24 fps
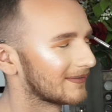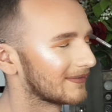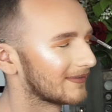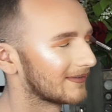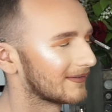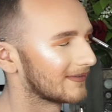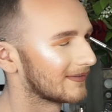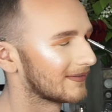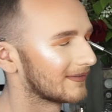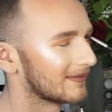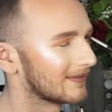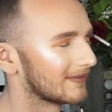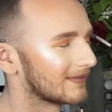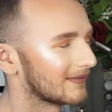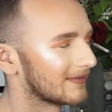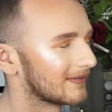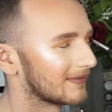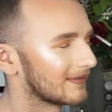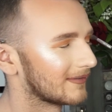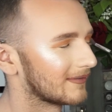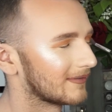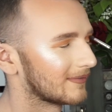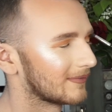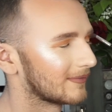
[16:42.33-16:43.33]

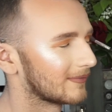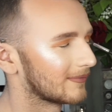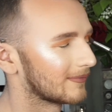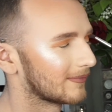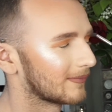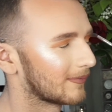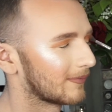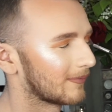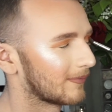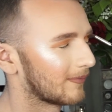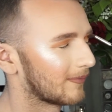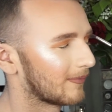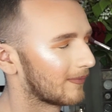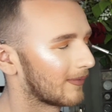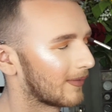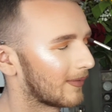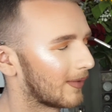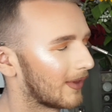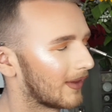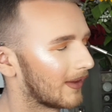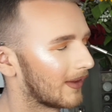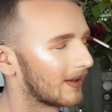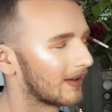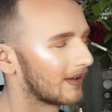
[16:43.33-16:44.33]

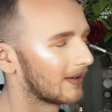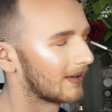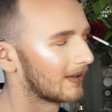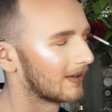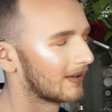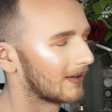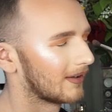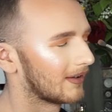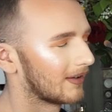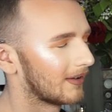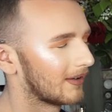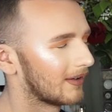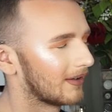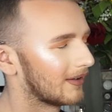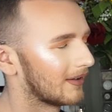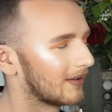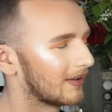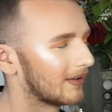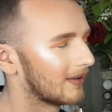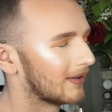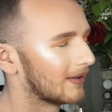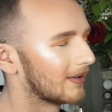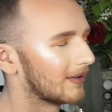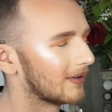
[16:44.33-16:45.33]

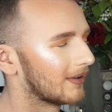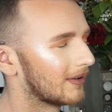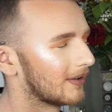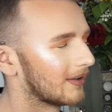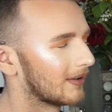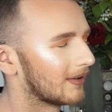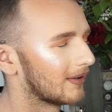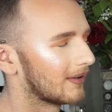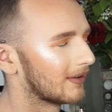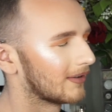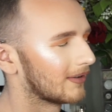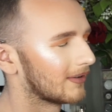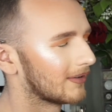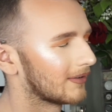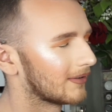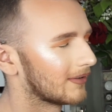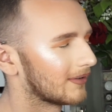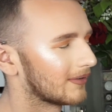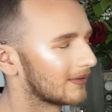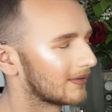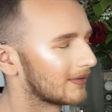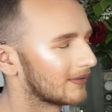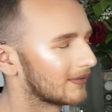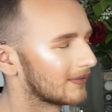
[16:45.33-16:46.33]

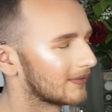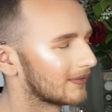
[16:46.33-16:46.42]
(not speaking)